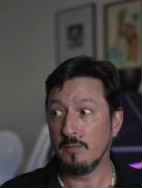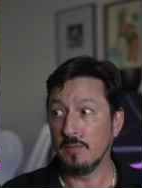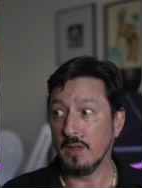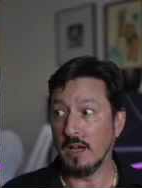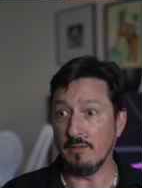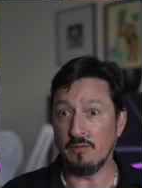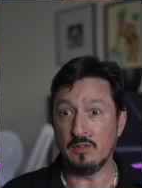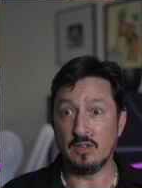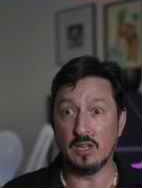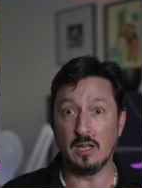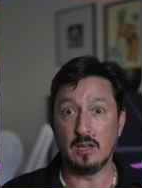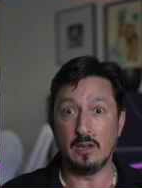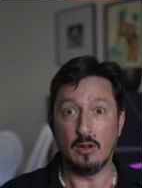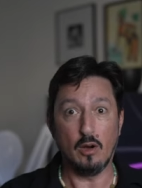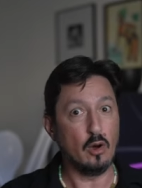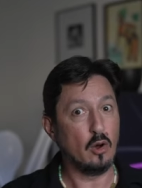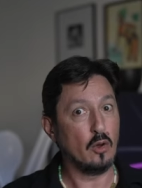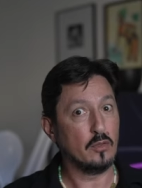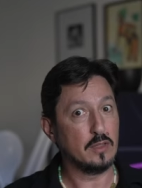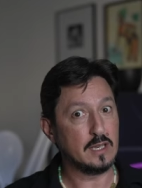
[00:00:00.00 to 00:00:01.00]
I've done
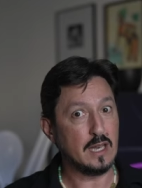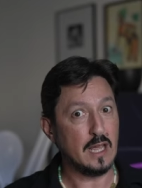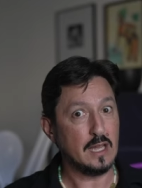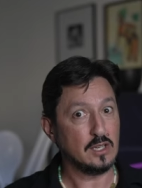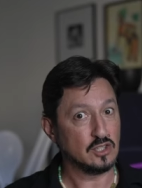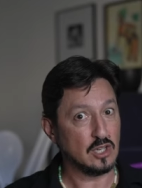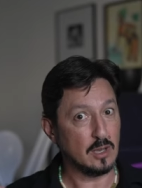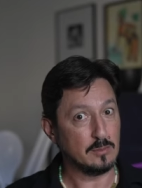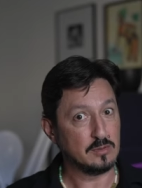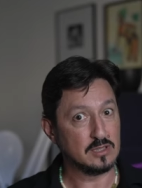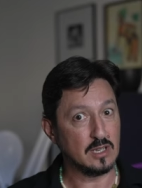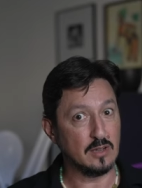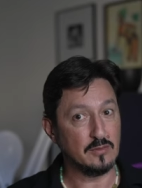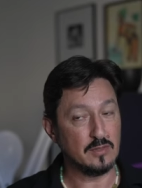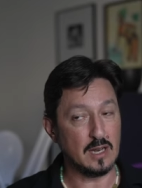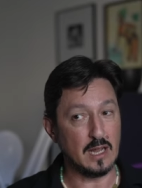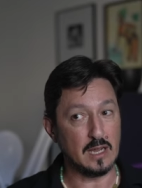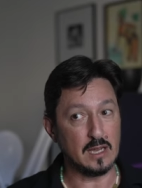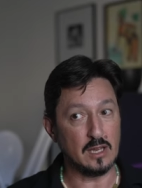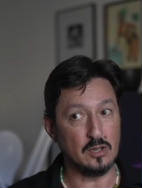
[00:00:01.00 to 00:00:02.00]
all the day job stuff
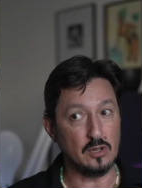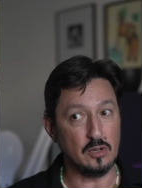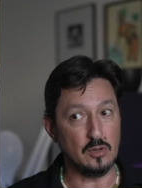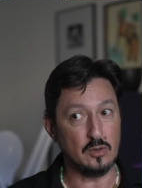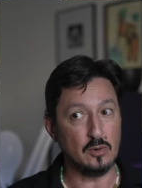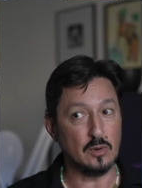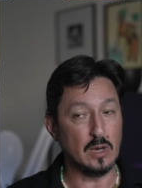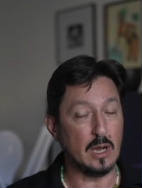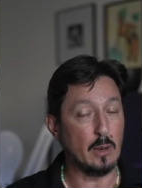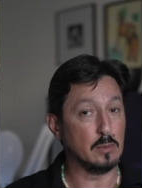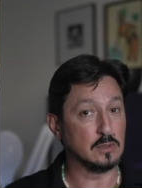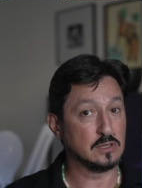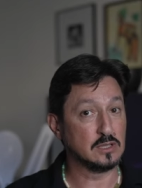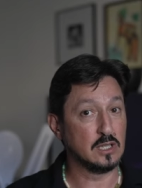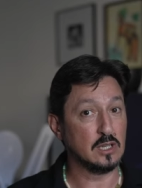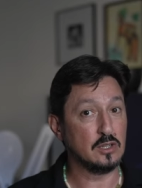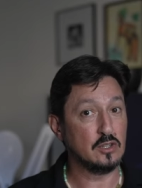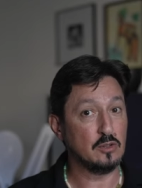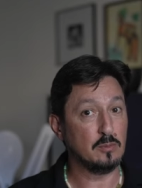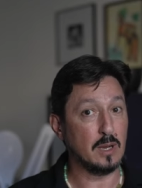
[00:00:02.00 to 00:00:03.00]
that I can do. I was
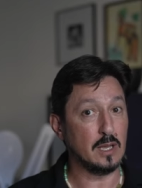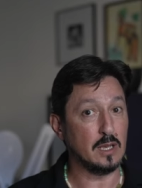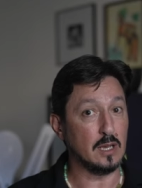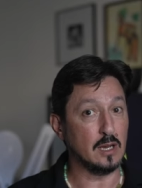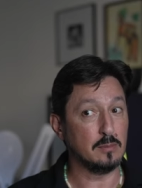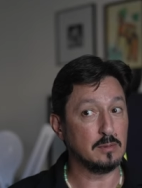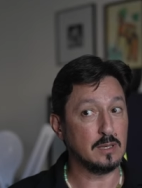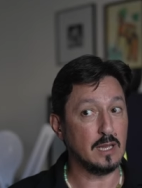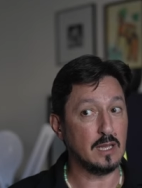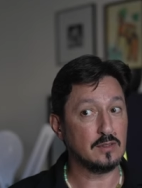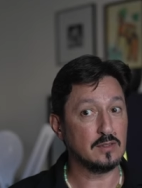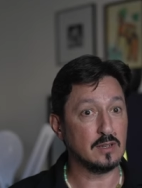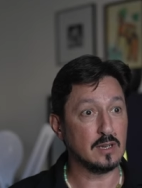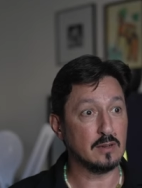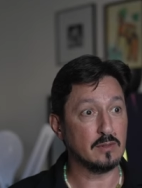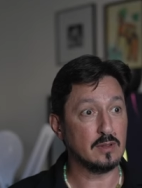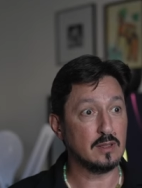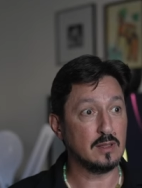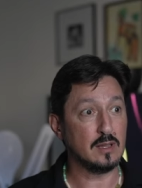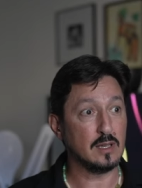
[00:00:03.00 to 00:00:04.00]
gonna do my updates and
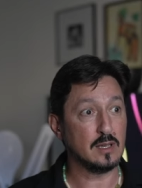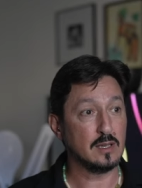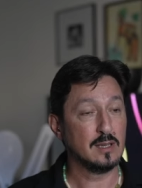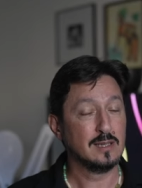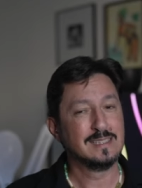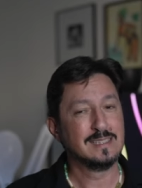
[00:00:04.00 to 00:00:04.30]
everything,